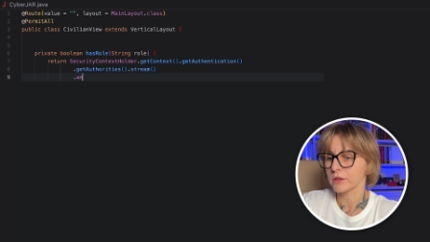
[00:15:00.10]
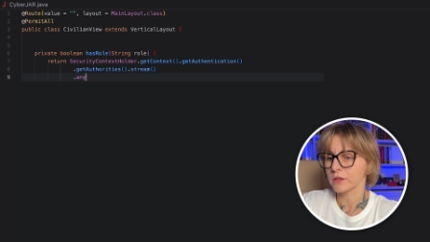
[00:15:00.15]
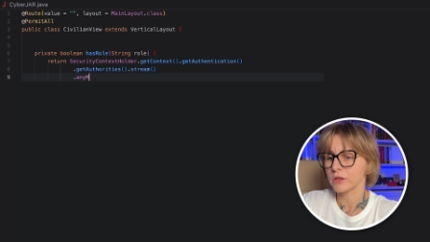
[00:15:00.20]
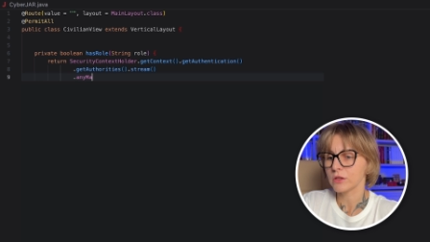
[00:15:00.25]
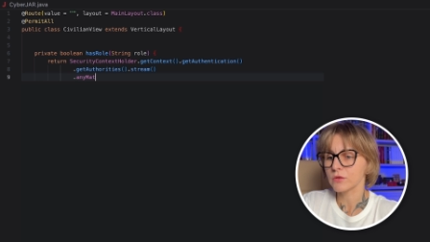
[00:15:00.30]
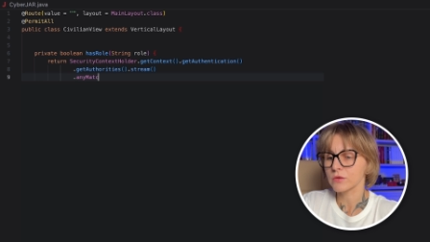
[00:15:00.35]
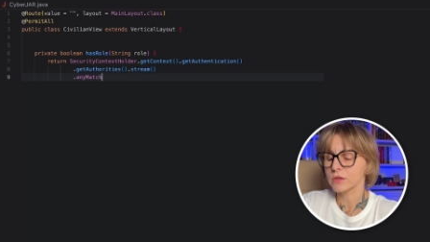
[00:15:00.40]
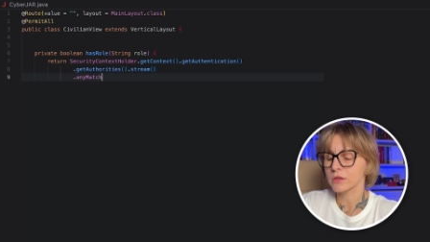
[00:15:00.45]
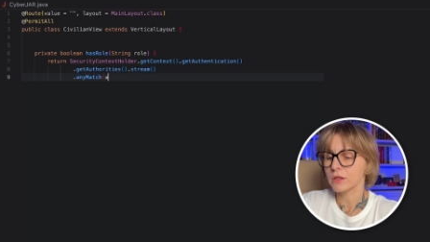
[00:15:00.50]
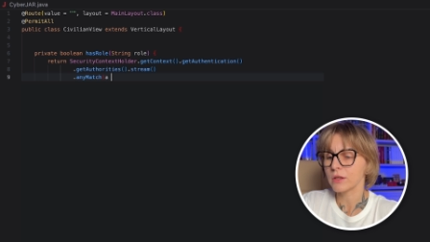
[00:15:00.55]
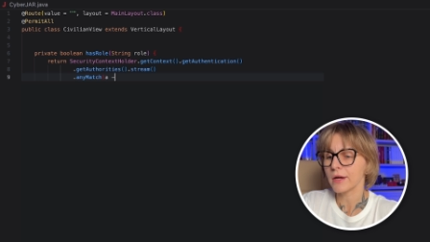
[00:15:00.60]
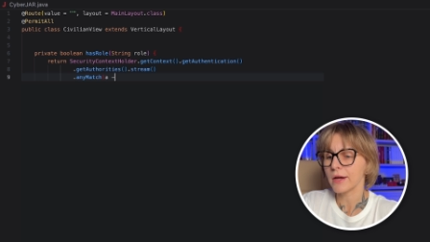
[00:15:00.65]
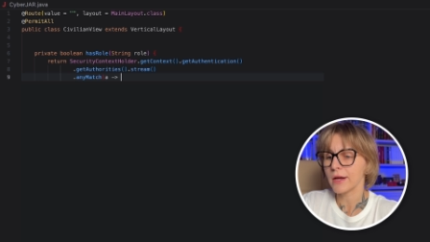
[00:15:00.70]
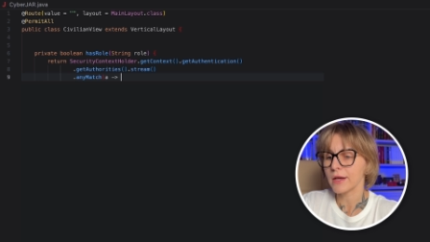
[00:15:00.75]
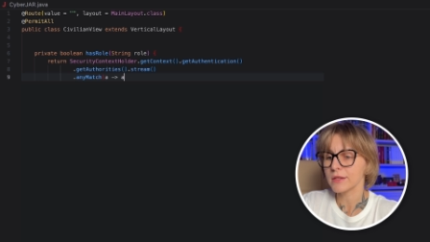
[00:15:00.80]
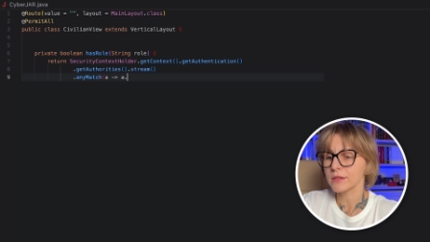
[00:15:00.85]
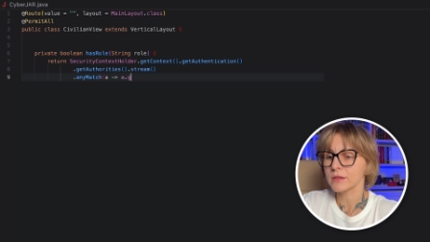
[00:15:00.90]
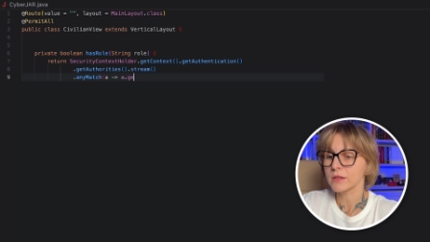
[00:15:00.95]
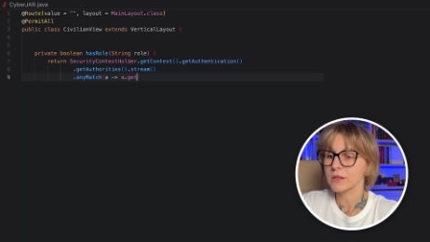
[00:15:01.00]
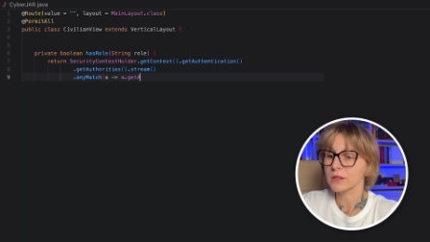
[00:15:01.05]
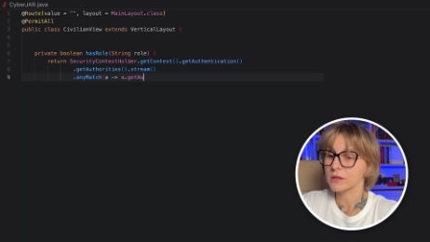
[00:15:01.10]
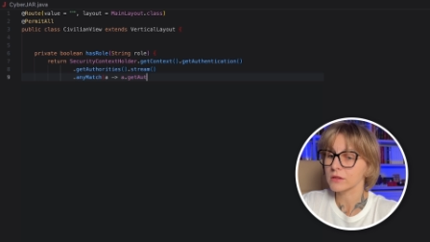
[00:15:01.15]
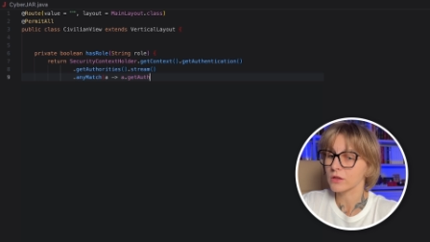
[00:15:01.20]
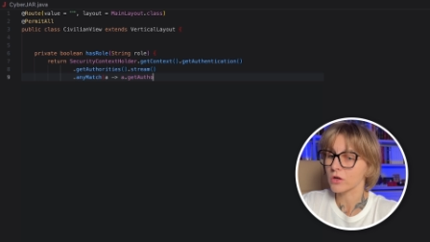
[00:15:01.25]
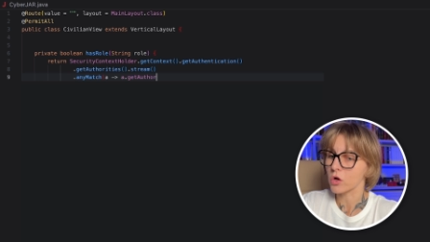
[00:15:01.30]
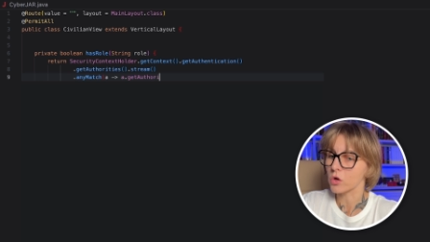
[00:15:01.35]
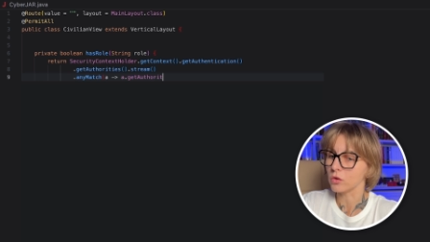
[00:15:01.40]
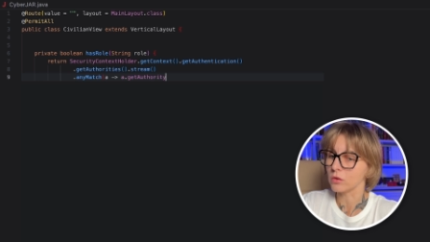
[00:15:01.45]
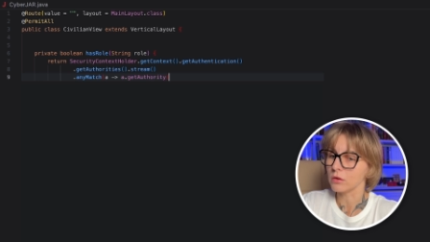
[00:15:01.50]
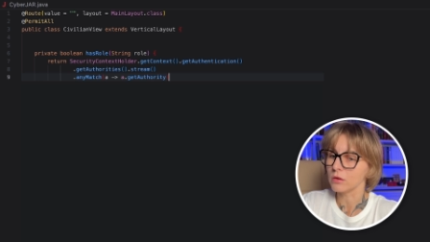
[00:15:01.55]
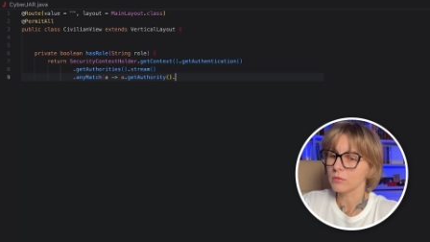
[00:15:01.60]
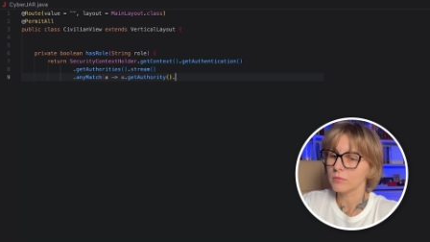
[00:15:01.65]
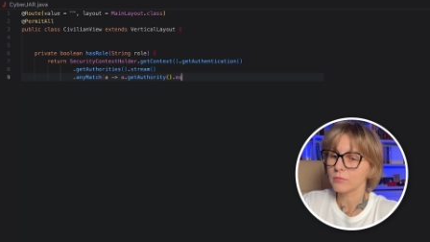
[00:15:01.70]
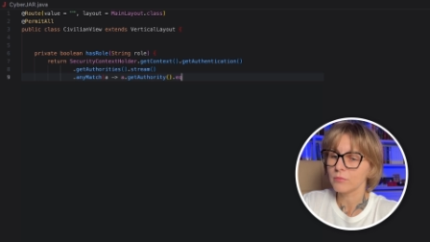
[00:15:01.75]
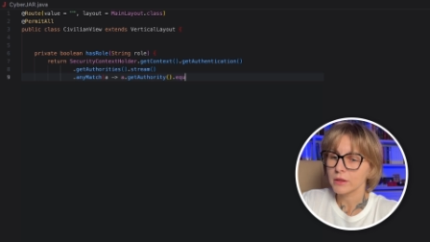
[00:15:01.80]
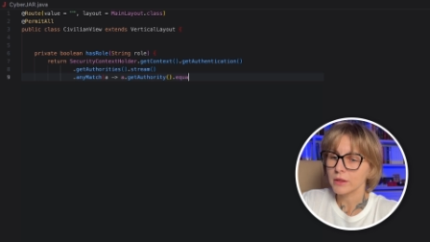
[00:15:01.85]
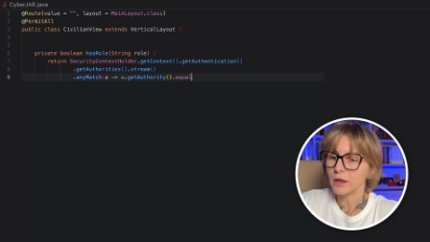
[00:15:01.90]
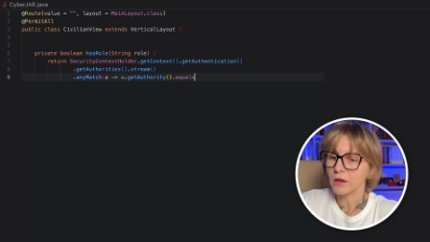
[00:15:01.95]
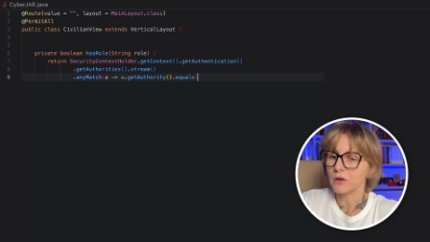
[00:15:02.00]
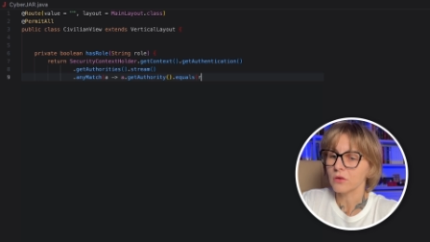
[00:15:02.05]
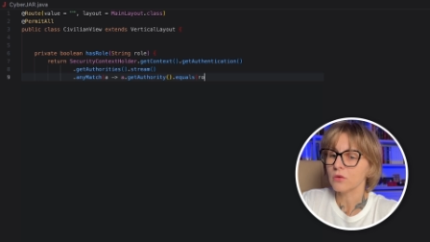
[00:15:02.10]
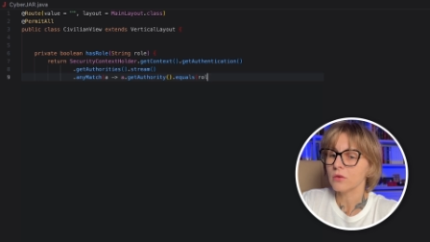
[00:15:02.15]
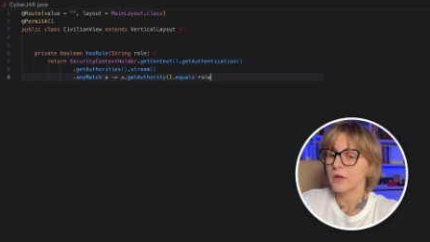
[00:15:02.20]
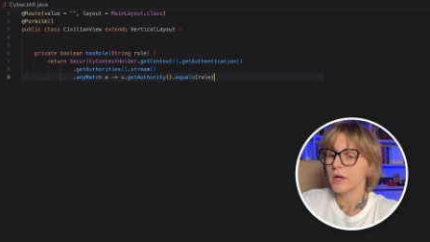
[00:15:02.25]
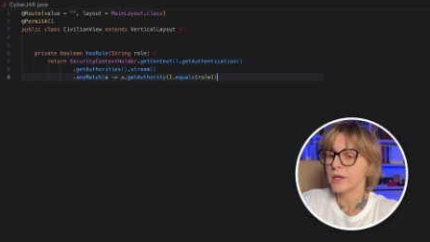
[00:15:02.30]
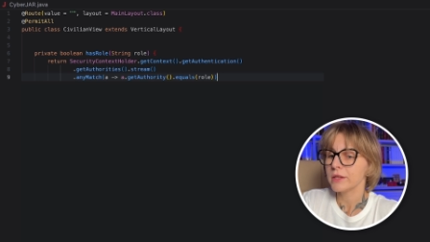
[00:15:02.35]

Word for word: this user has this role. Now,